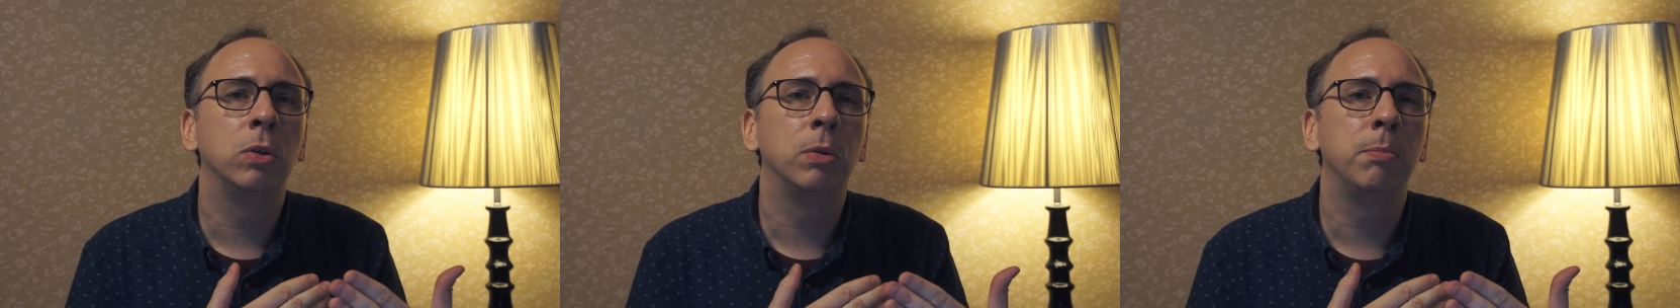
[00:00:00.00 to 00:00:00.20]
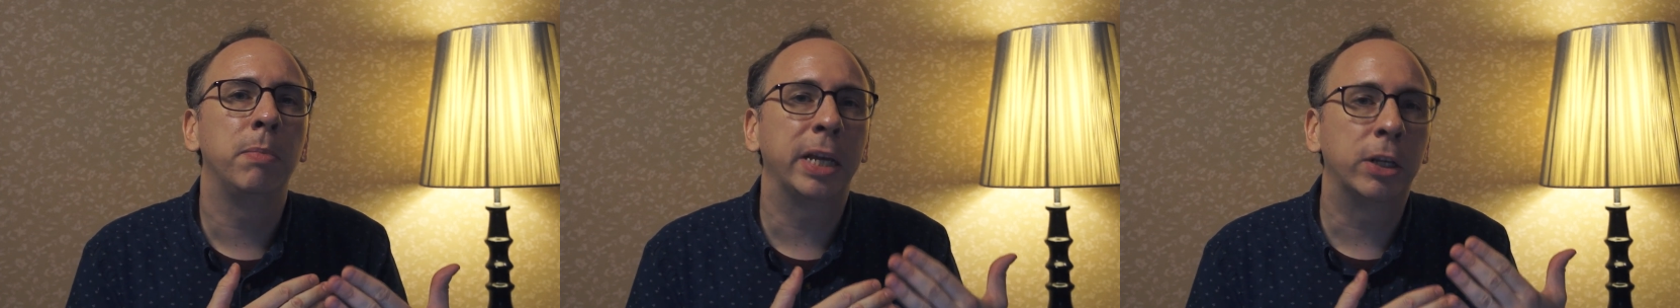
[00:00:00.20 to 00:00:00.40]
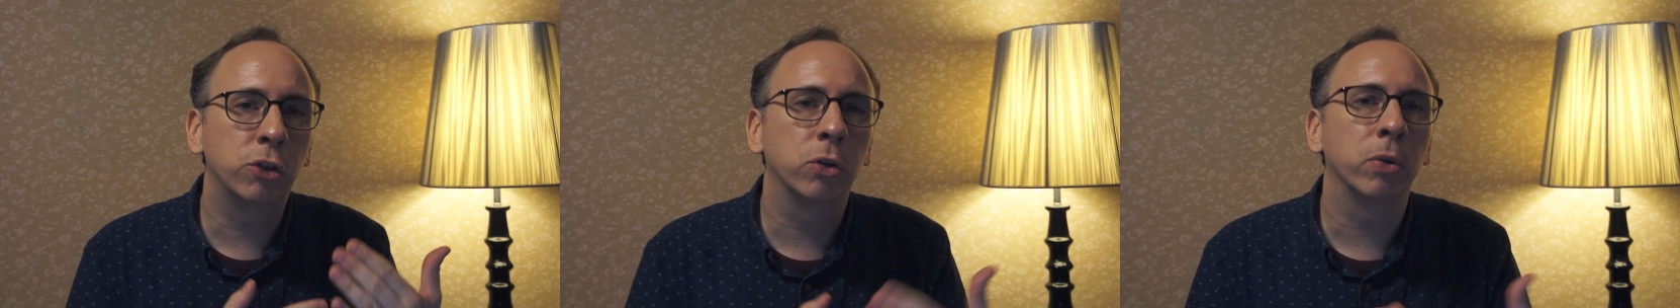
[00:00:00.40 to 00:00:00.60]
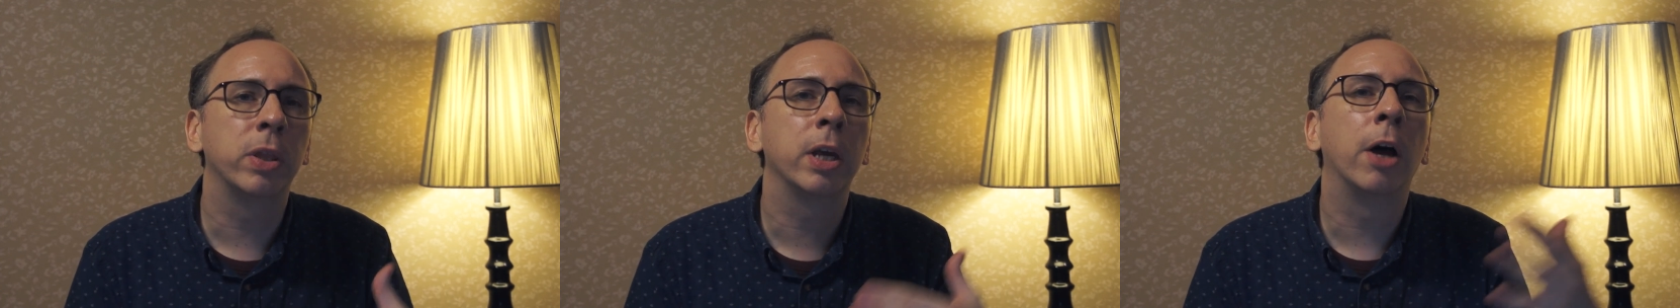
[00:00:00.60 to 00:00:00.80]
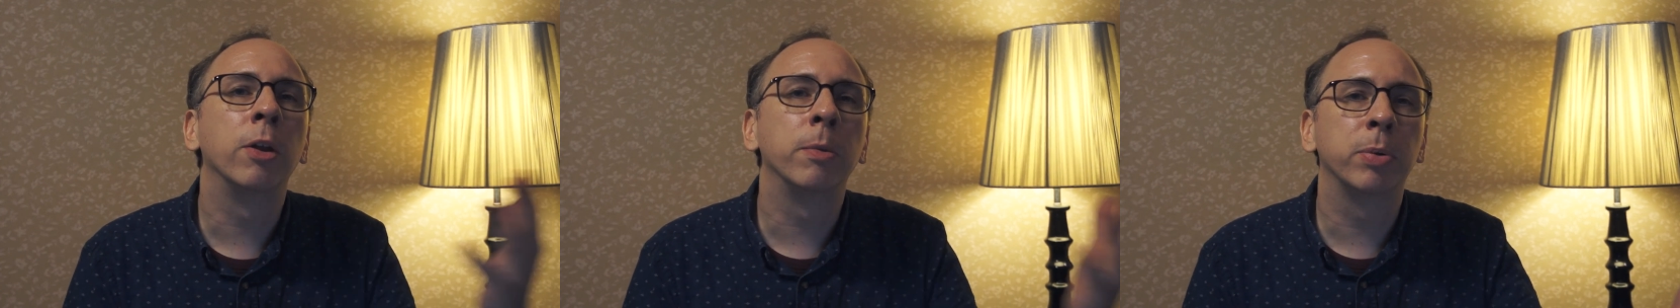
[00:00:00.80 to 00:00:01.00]
make sure
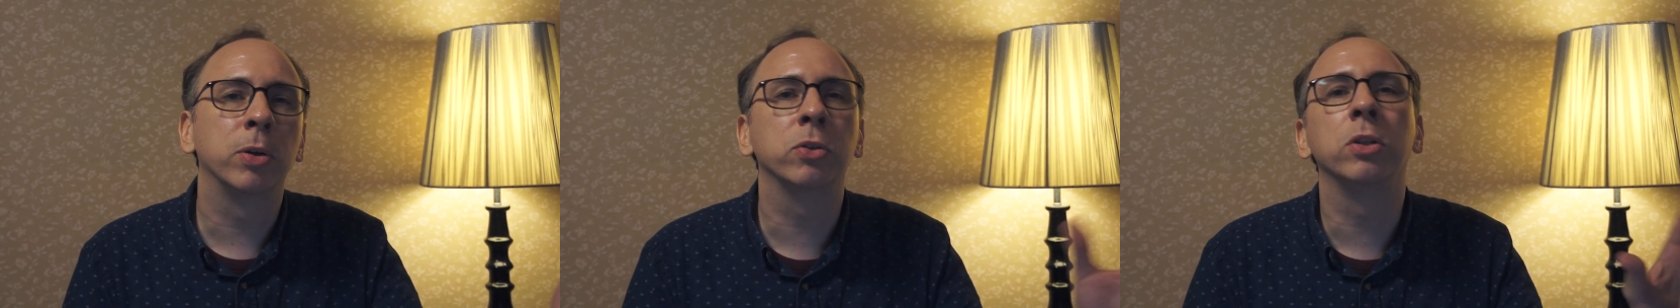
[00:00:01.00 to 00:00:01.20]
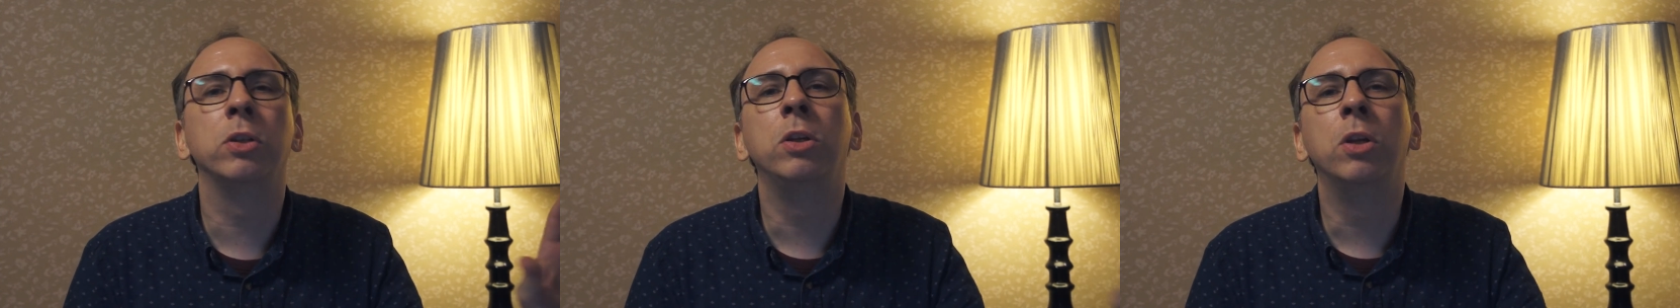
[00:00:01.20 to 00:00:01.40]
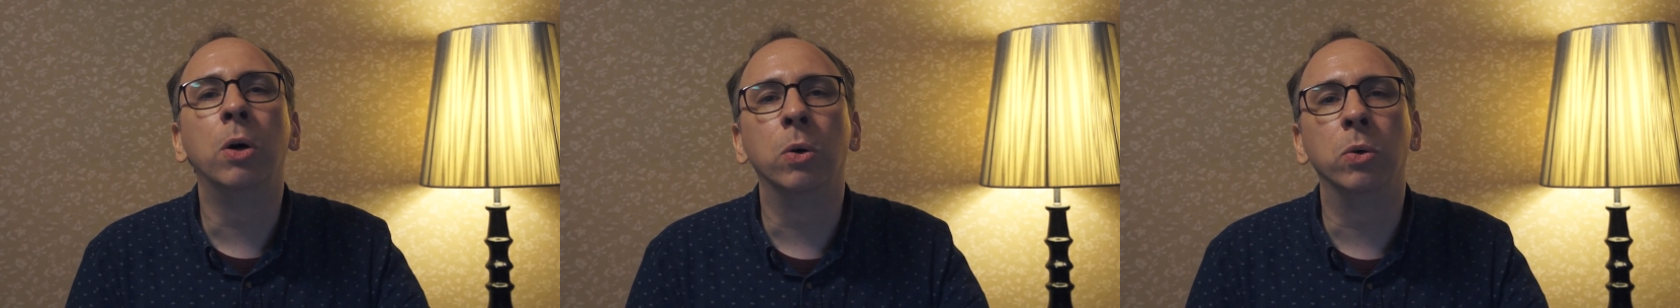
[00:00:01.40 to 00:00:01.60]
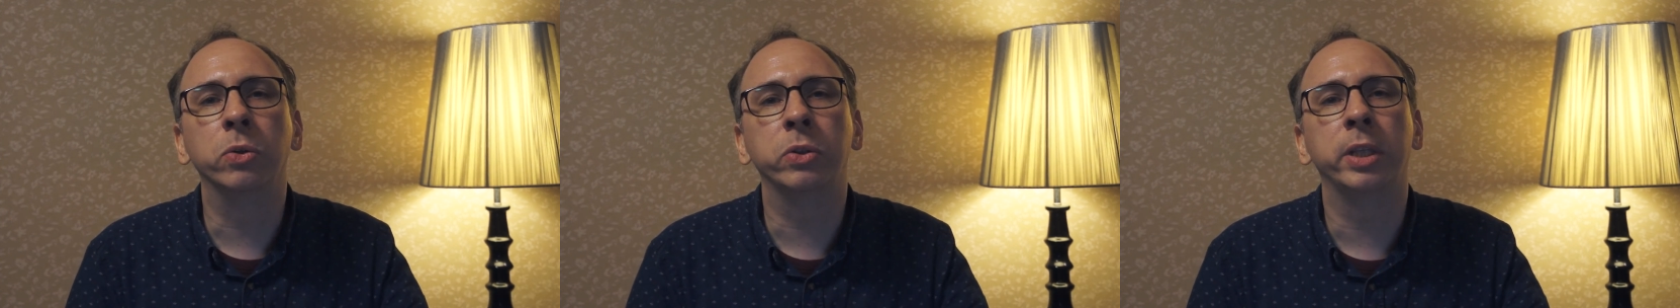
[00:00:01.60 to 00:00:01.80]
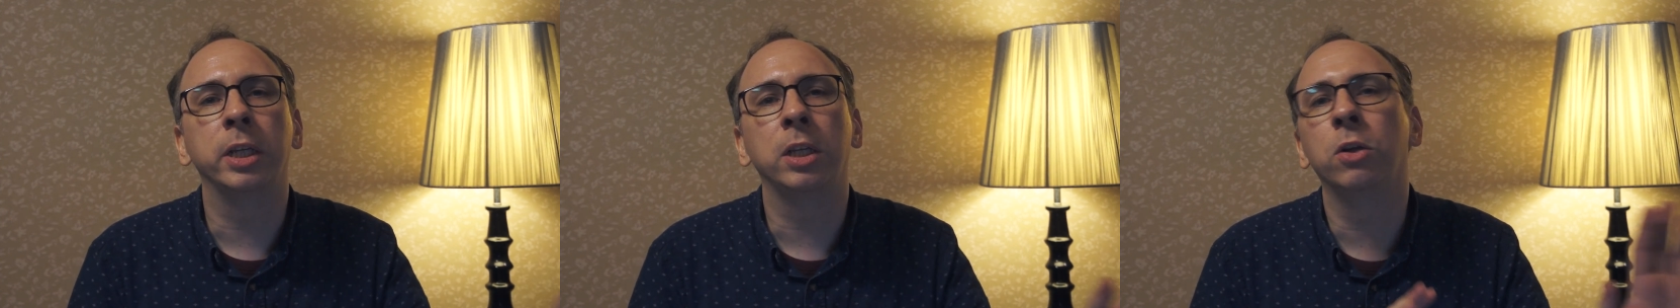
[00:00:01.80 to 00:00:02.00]
the other person
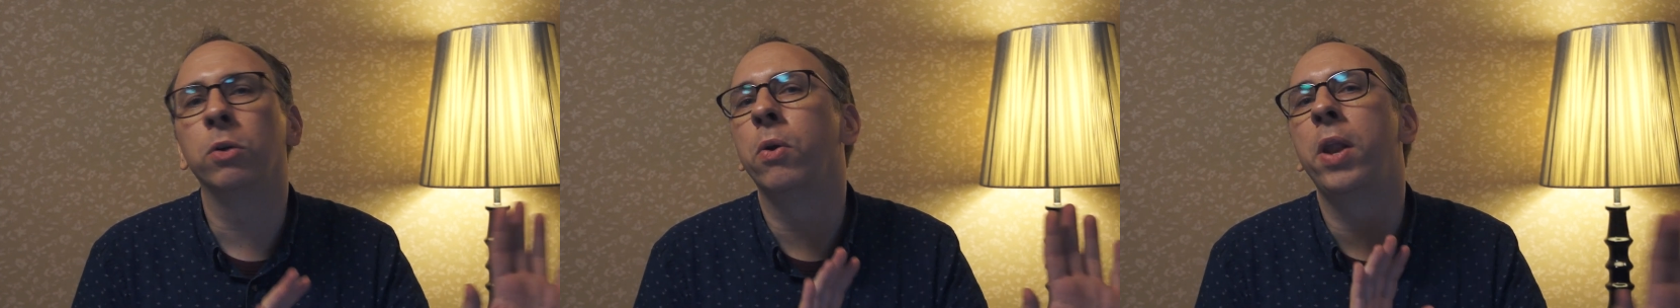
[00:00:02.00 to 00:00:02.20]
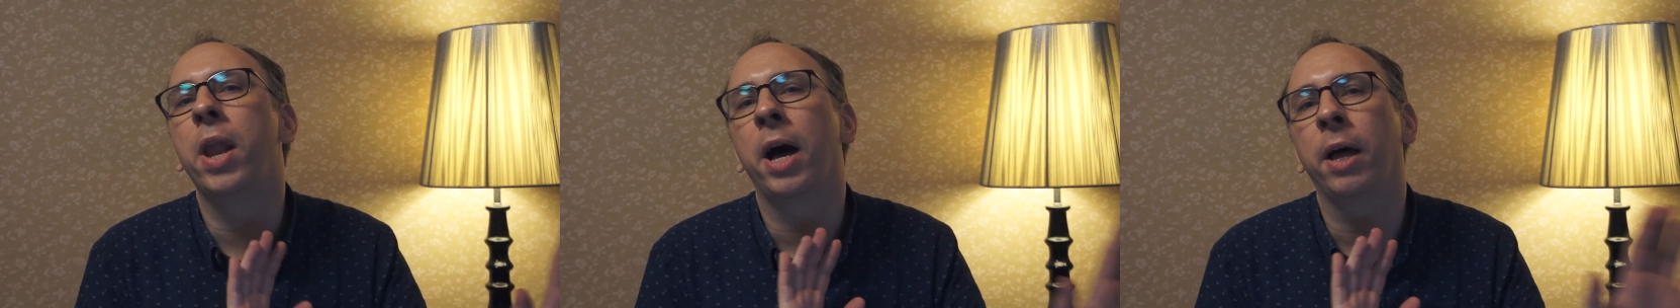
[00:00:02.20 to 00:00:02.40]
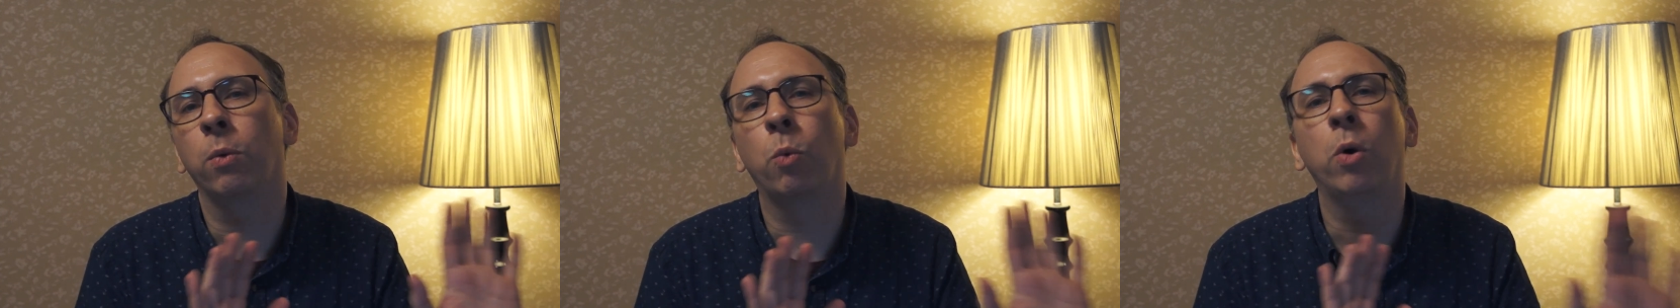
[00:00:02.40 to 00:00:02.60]
knows that you're not